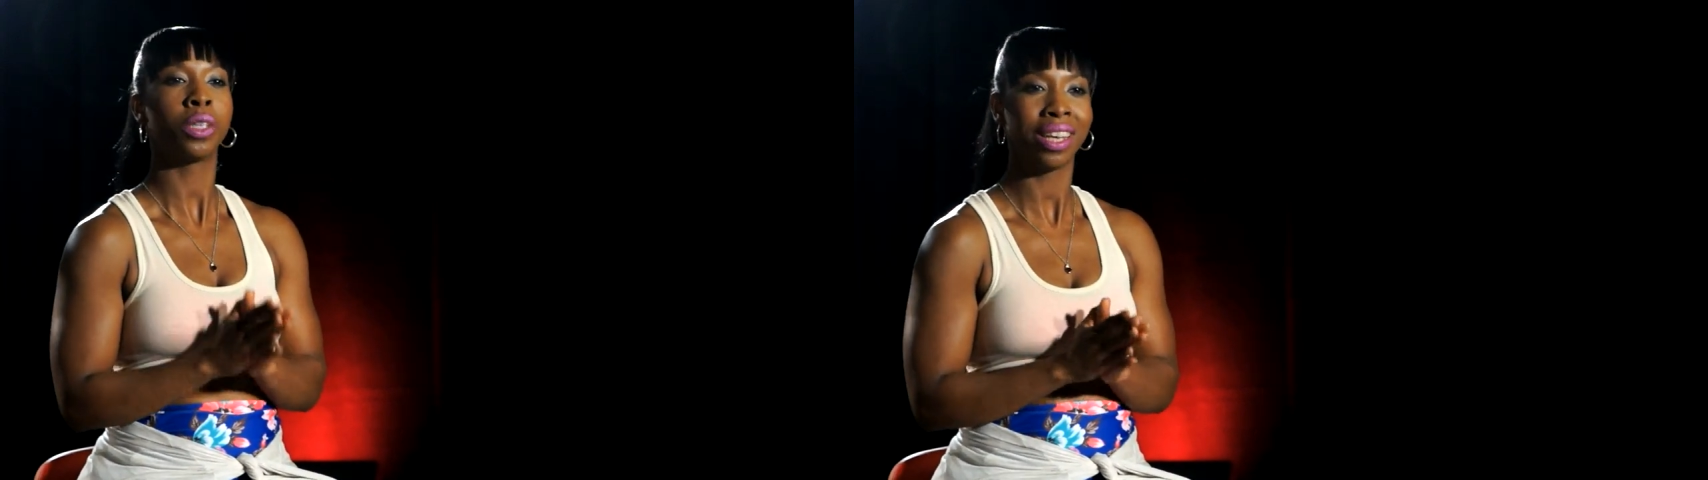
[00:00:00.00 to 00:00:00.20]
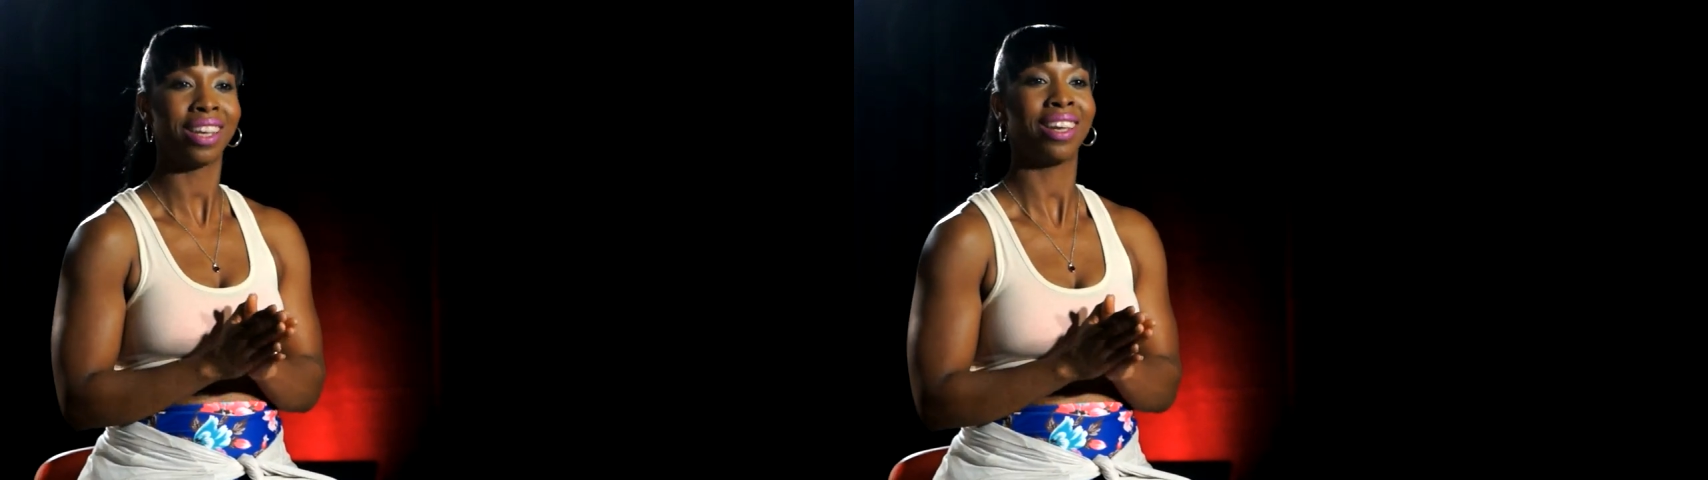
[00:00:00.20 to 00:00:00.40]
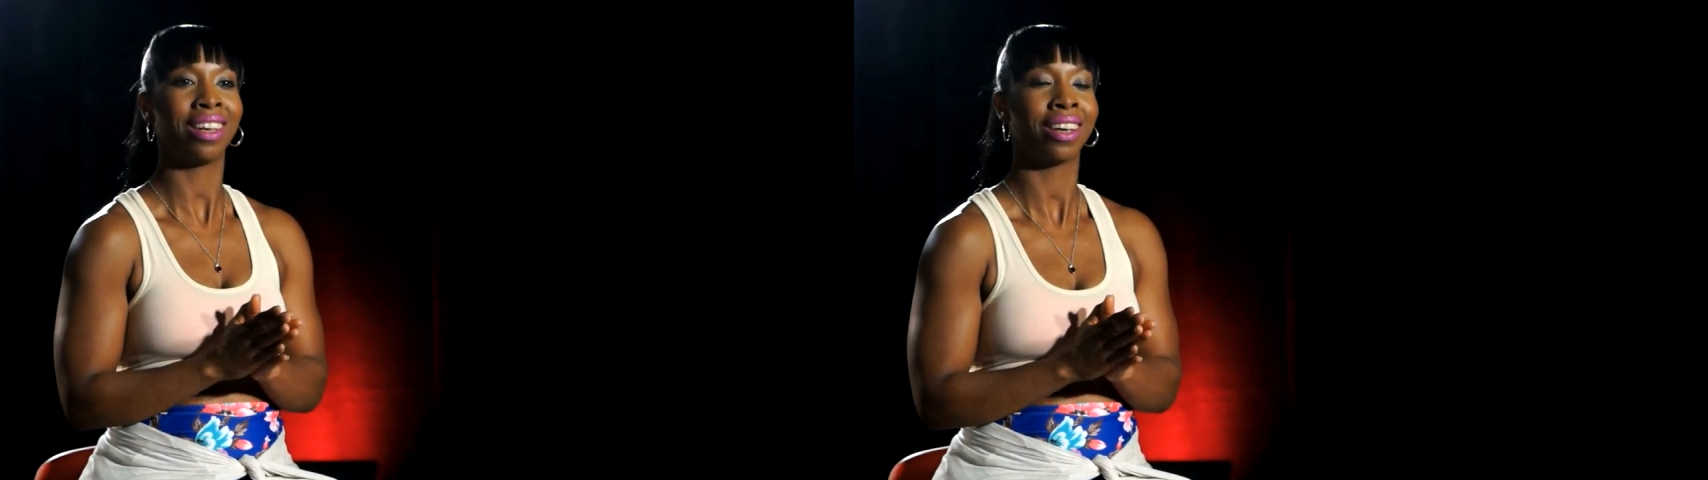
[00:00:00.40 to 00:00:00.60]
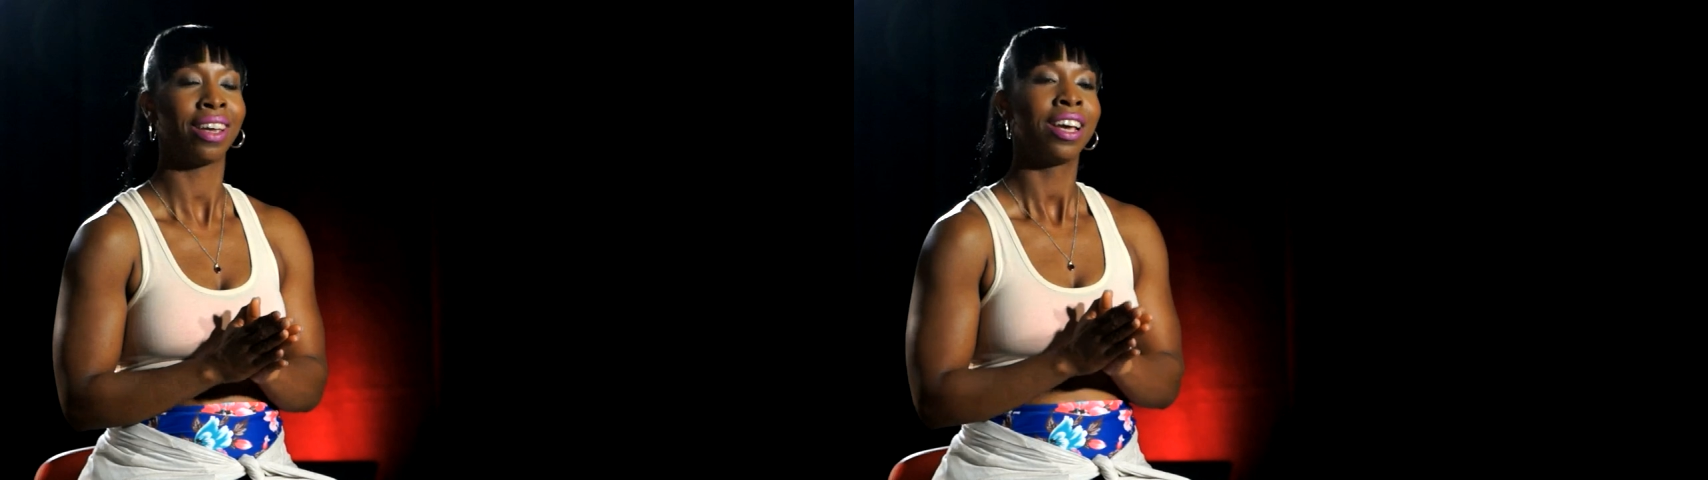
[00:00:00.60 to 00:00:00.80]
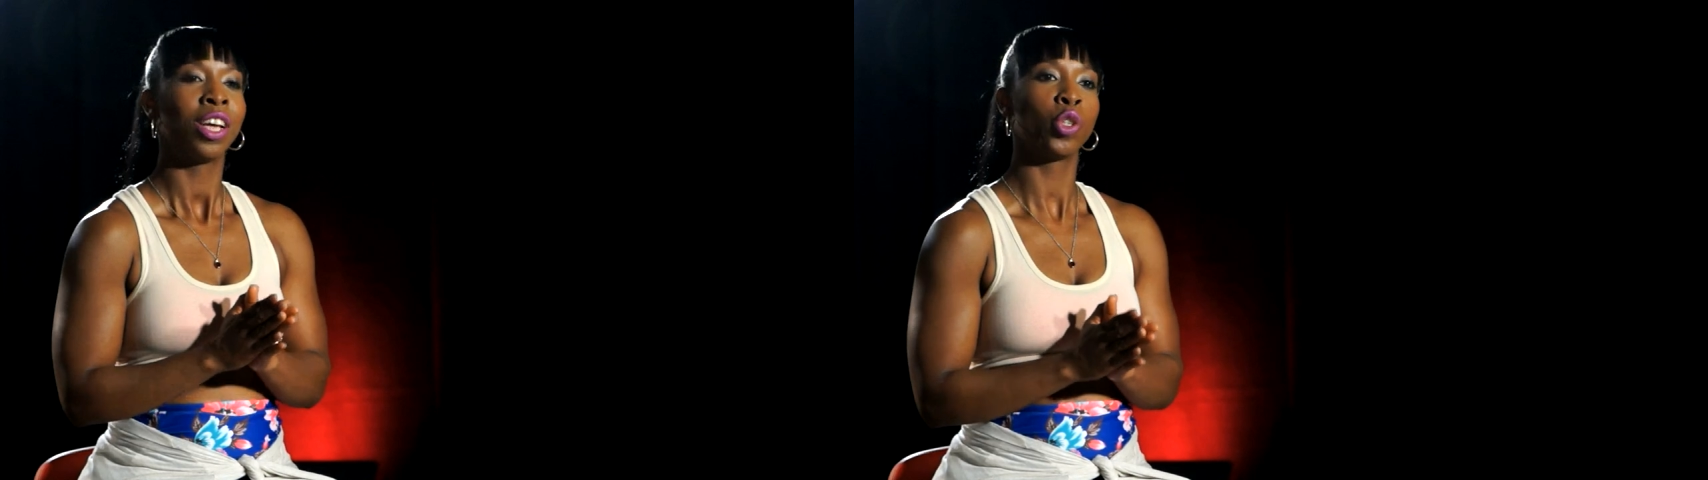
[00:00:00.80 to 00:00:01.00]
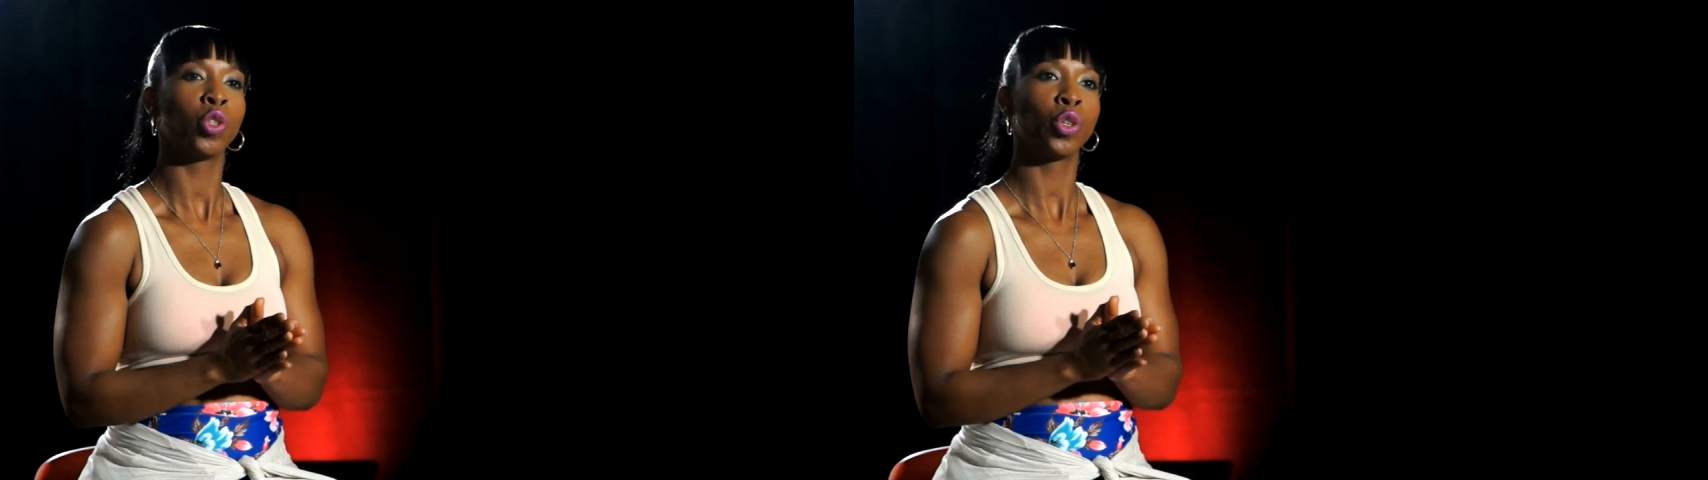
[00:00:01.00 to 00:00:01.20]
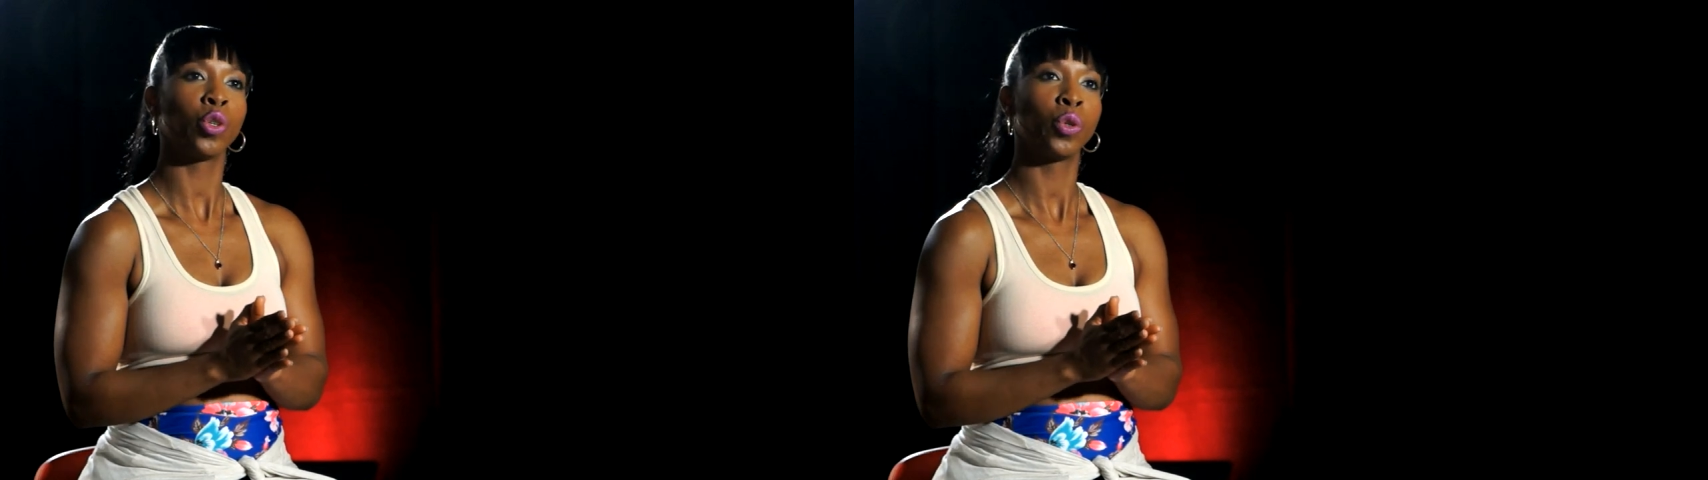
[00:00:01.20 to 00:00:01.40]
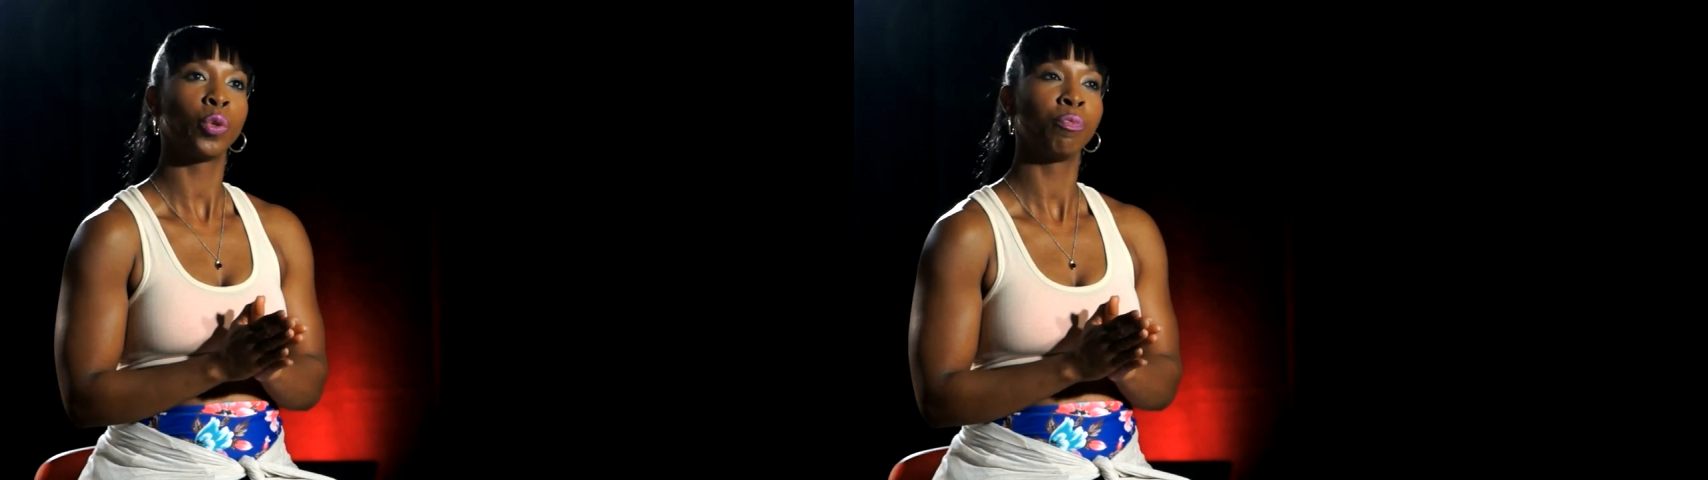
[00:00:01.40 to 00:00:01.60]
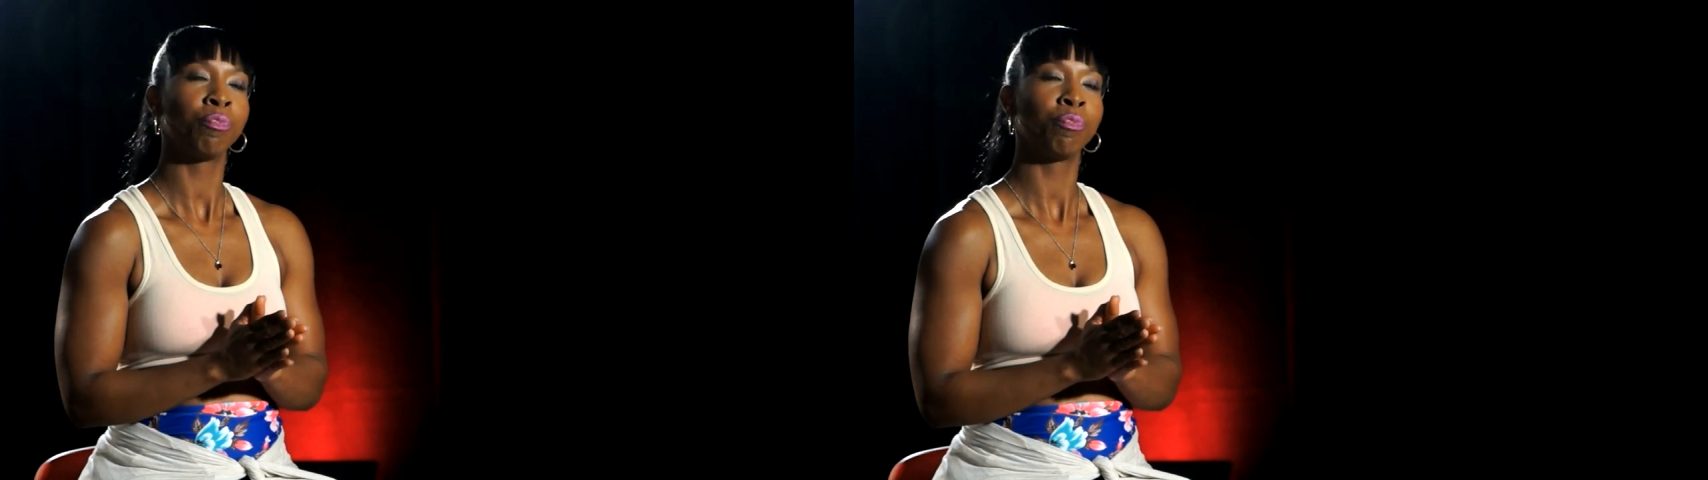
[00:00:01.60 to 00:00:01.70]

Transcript: need to